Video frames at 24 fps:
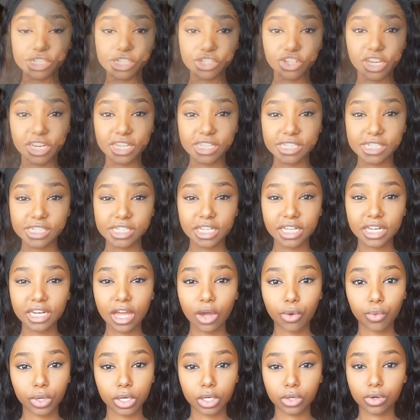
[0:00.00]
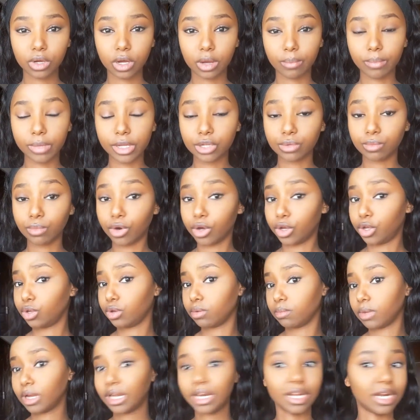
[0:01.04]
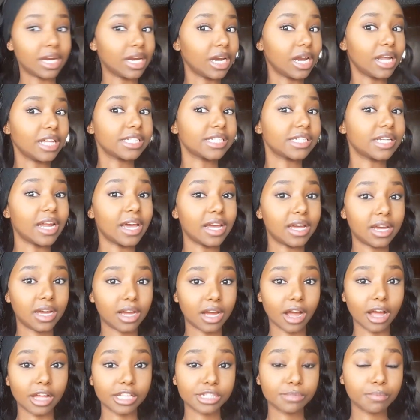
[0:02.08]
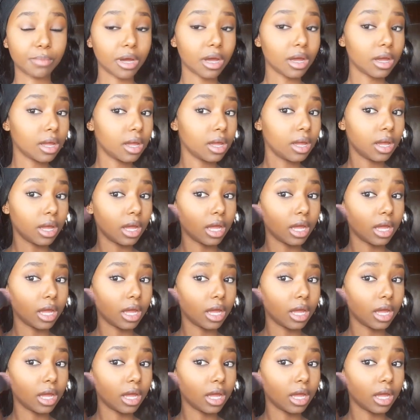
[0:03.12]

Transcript: As you can see, now we look a bit more human and less like Casper.